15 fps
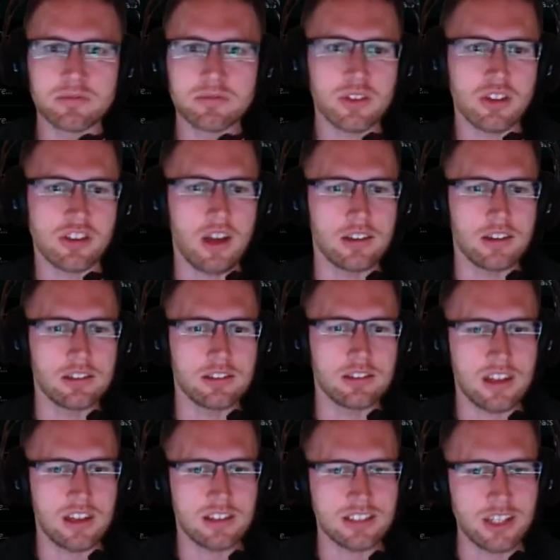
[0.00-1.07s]
because I
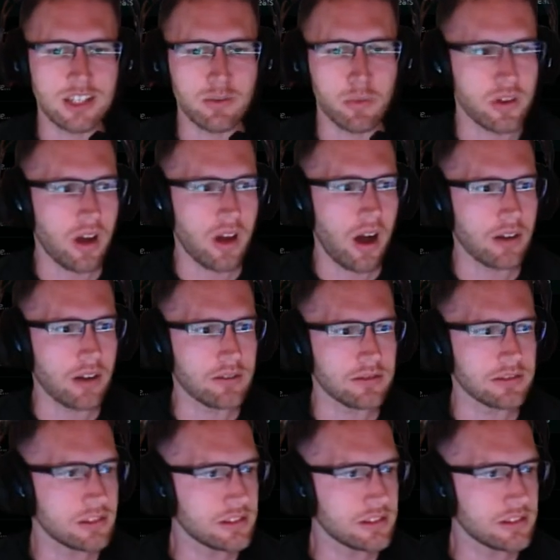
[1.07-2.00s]
certainly won't have